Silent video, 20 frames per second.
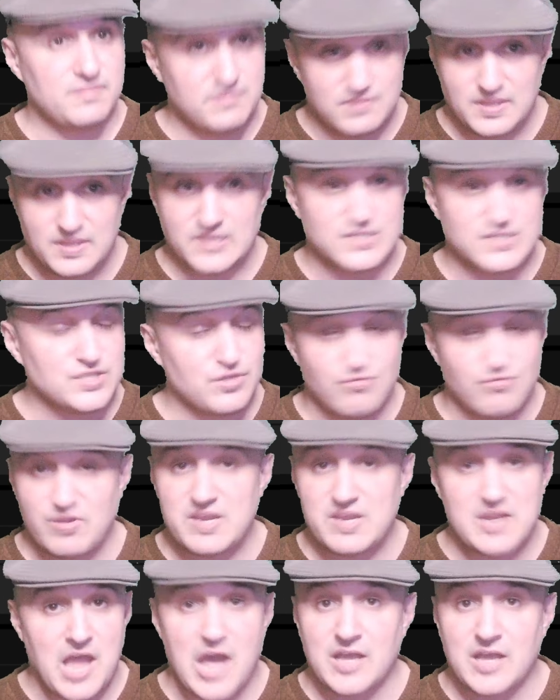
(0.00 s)
it's
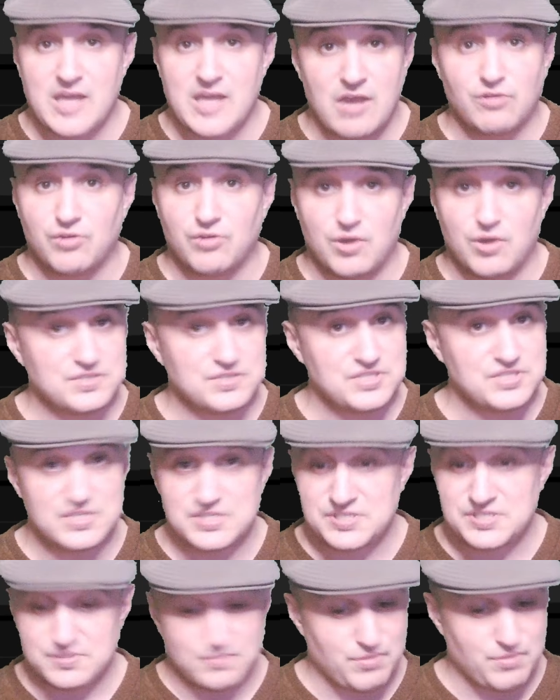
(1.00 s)
three knockout
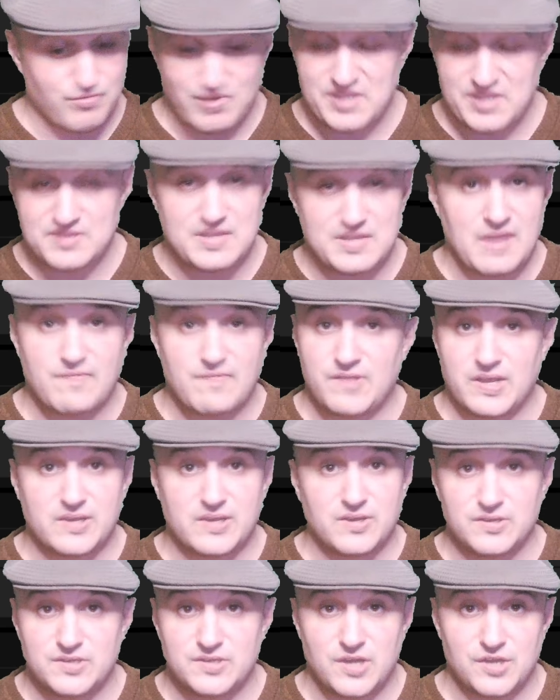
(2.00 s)
losses, three definite
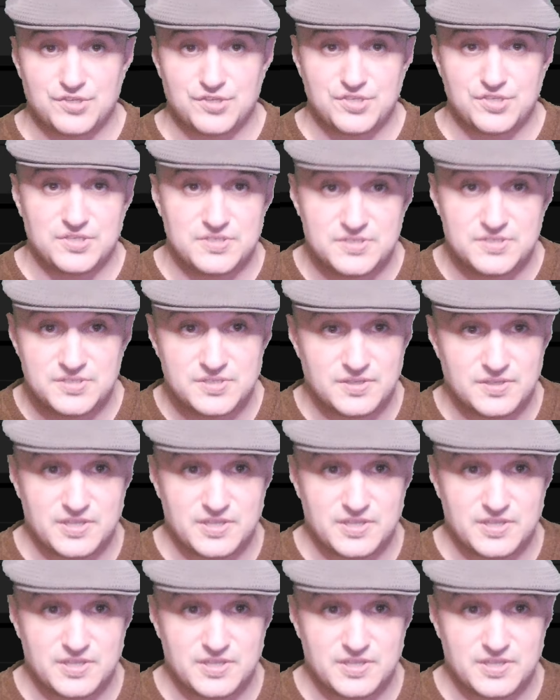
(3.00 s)
concussions.